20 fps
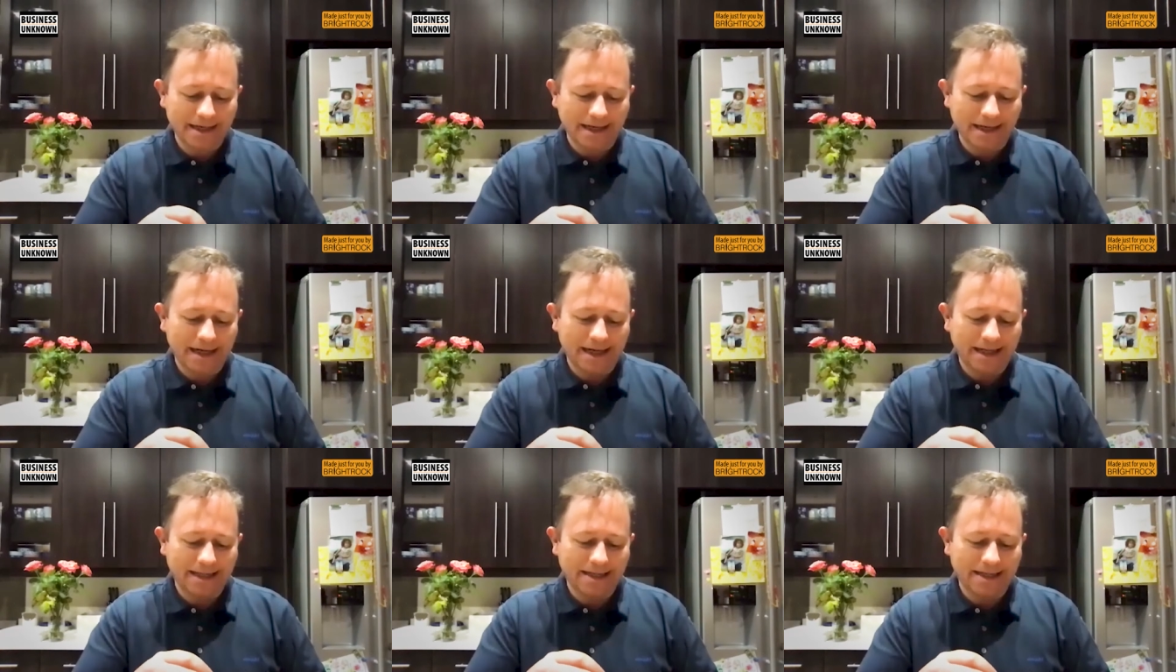Uh,
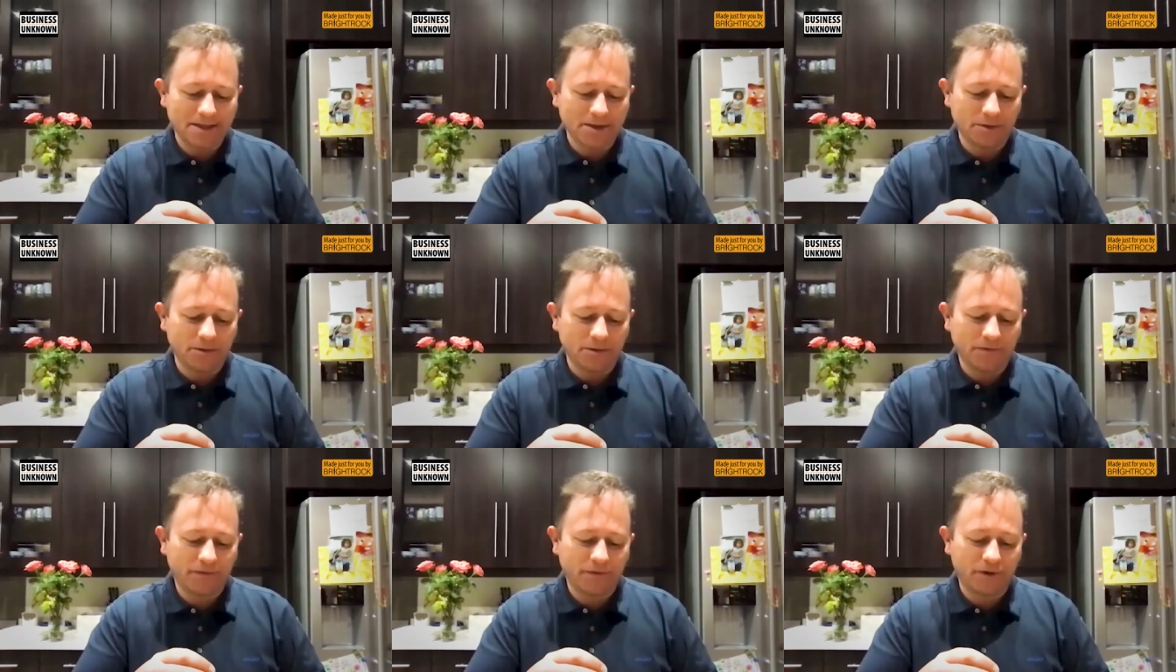and these are
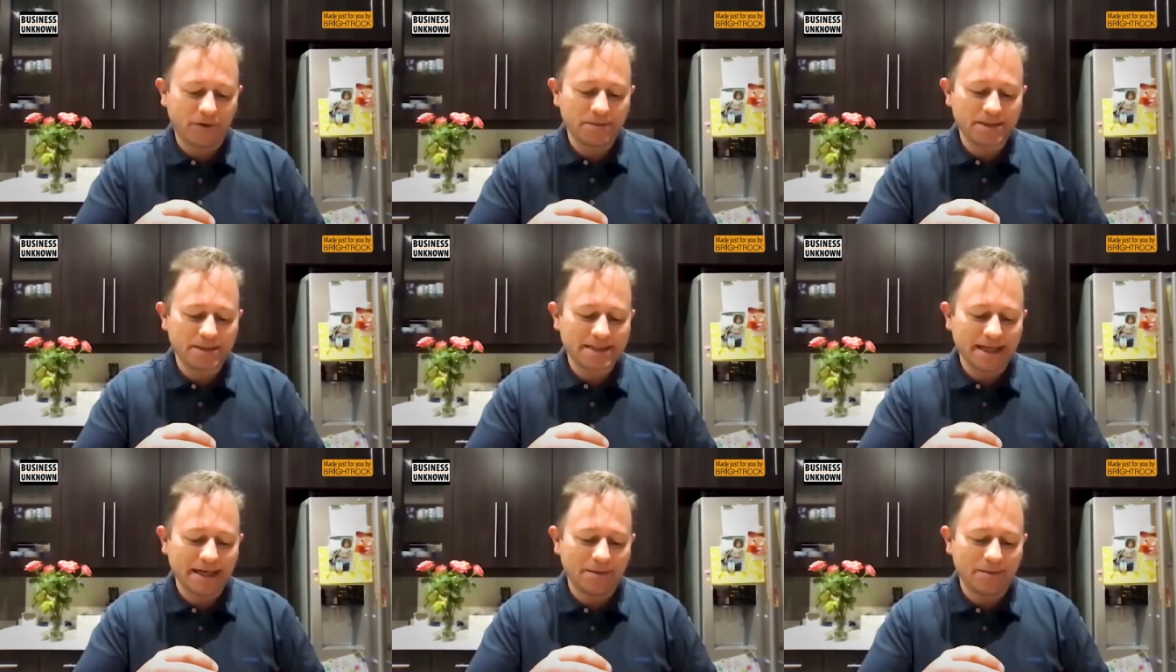all from
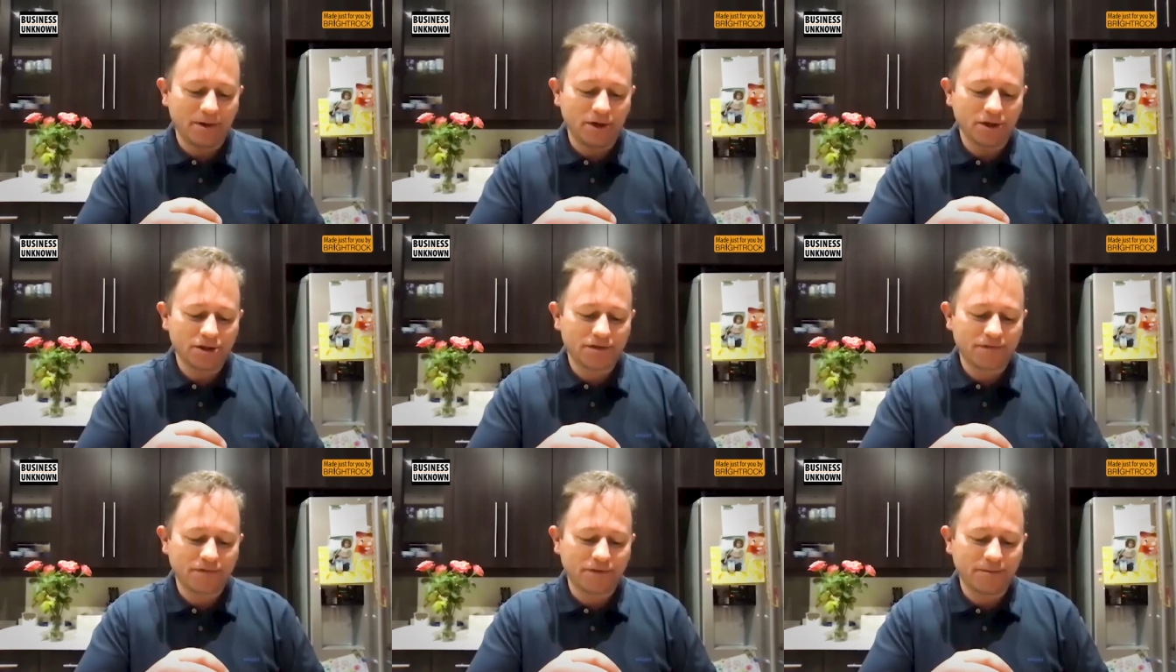
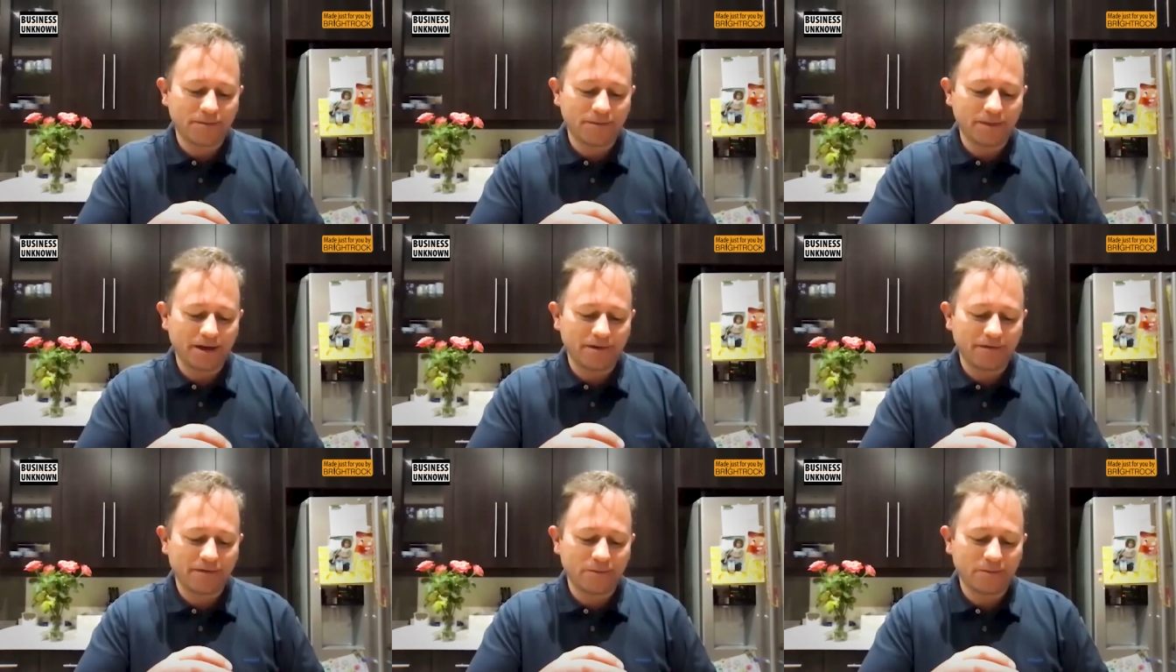Stellenbosch, from
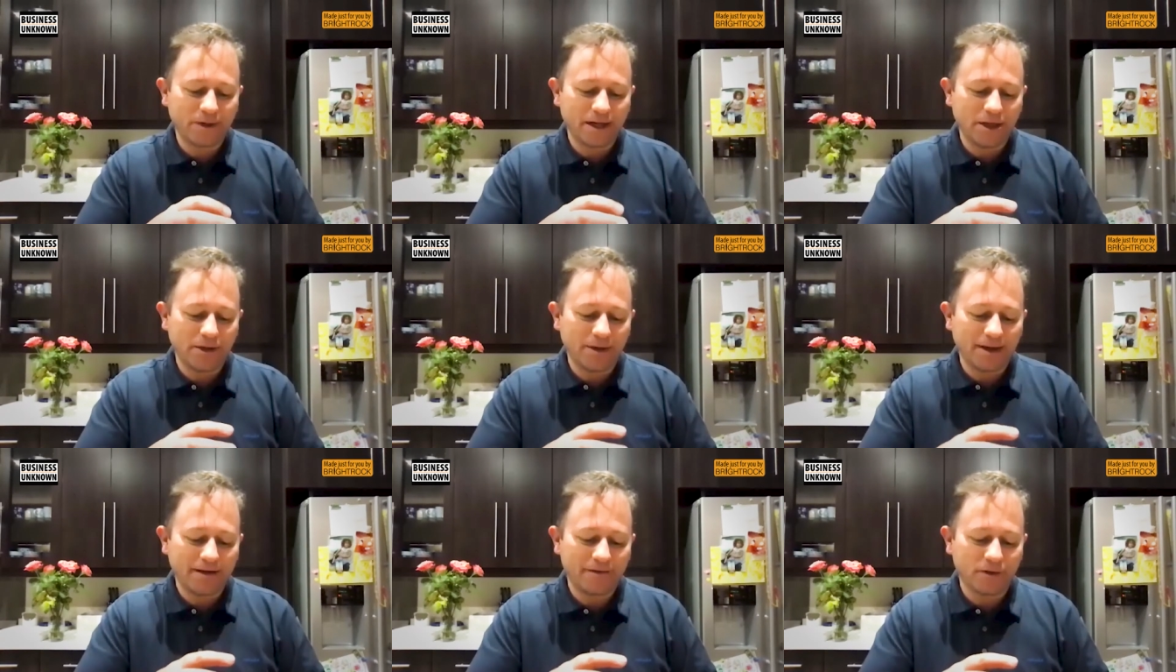uh, from where
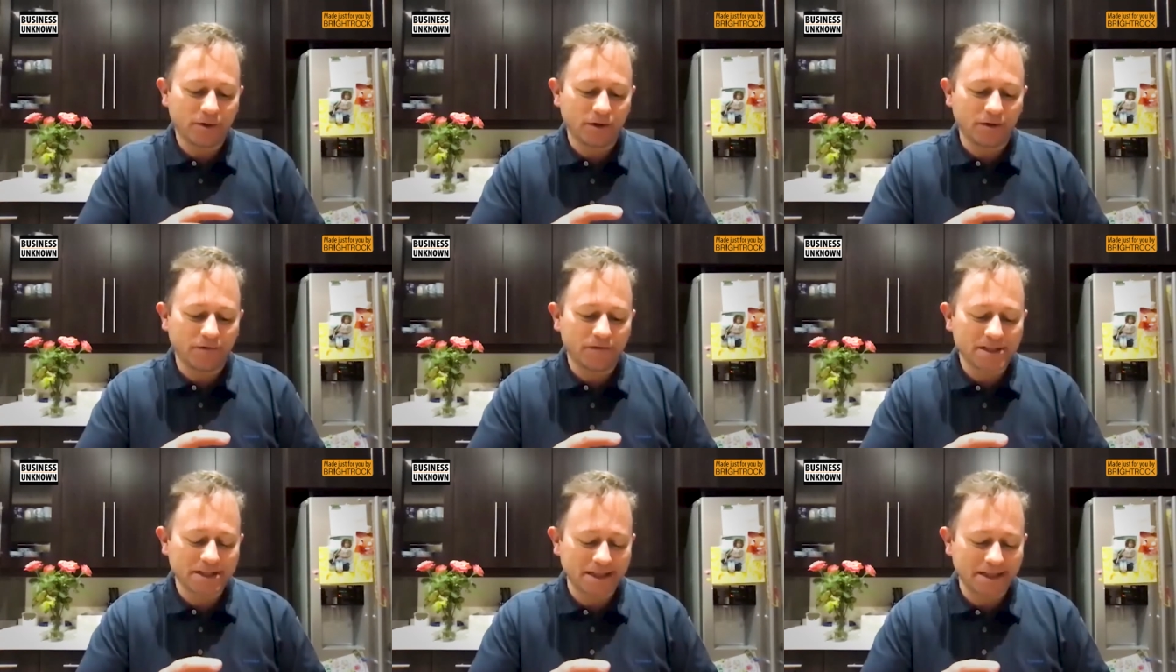you have your
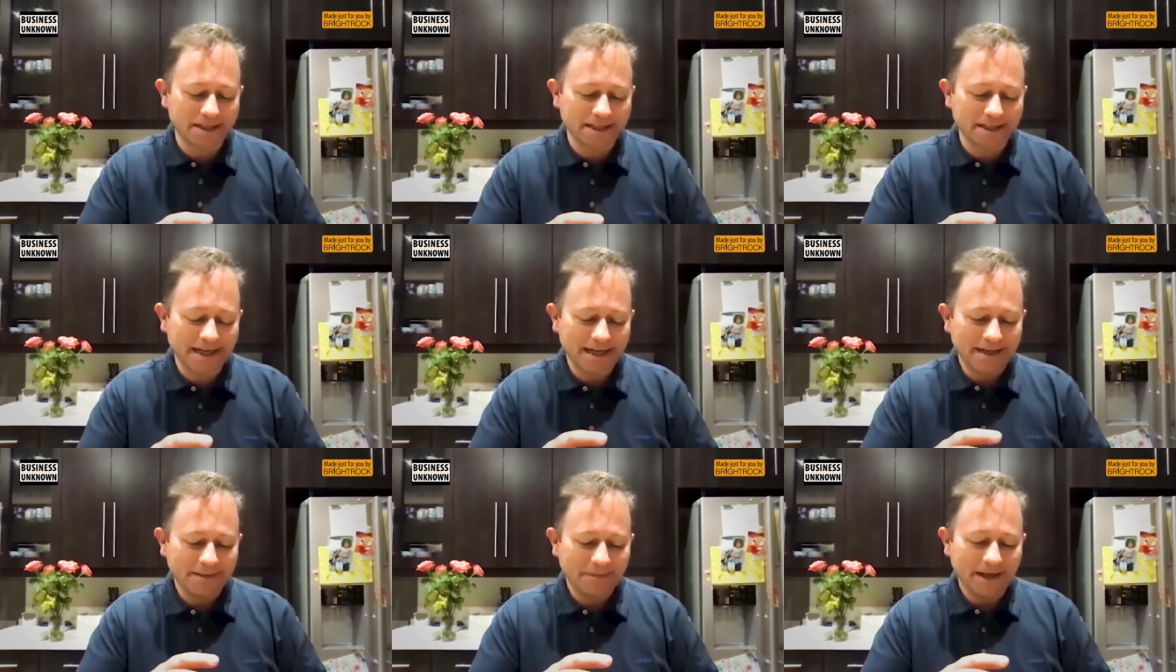offices
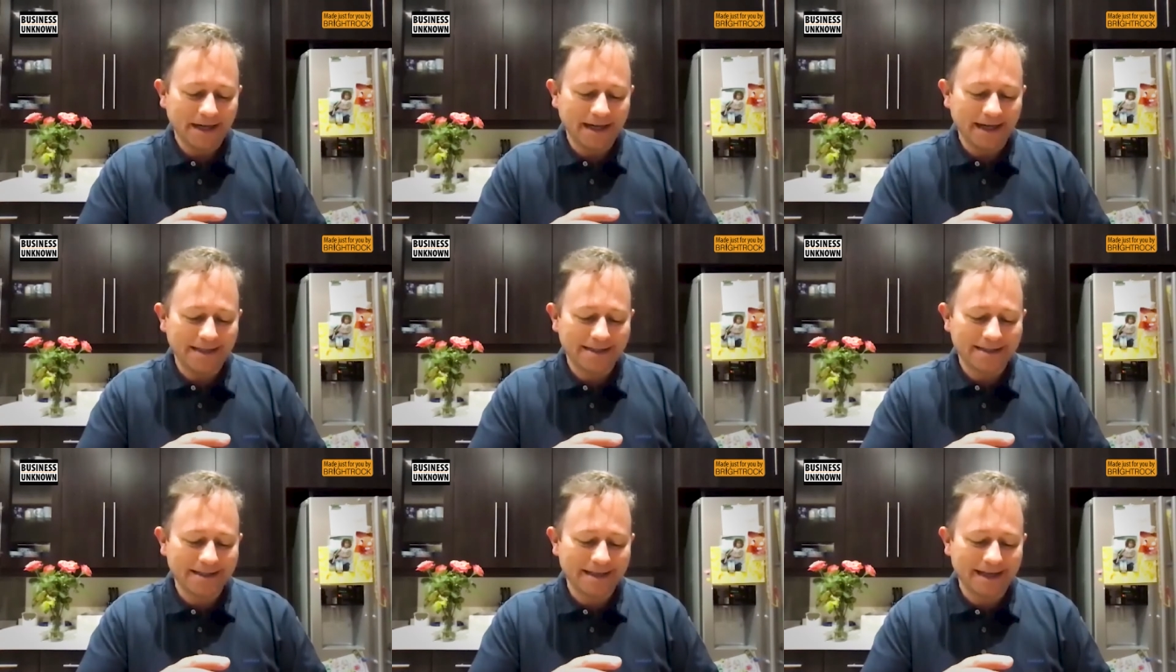
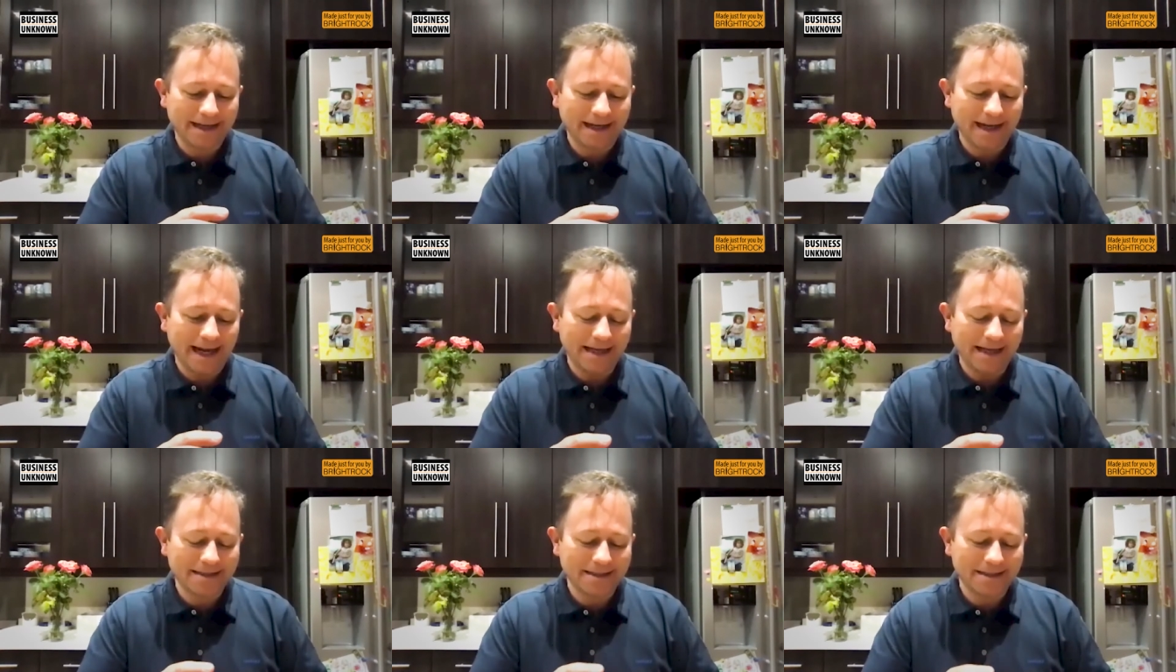at uh,
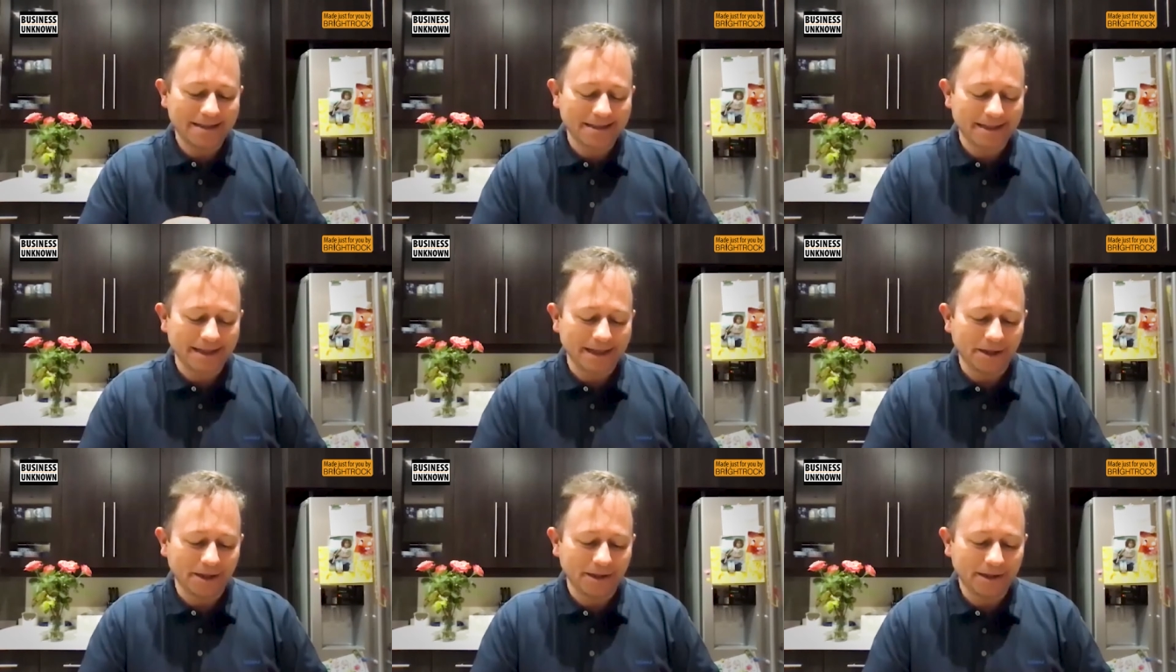at
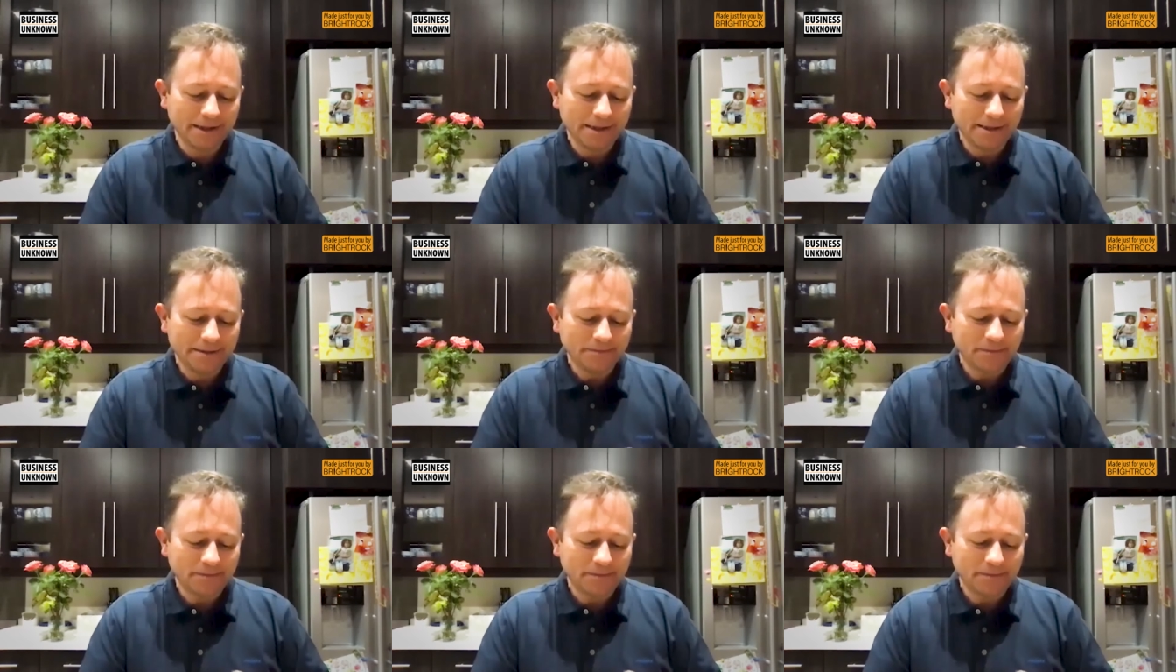Distell,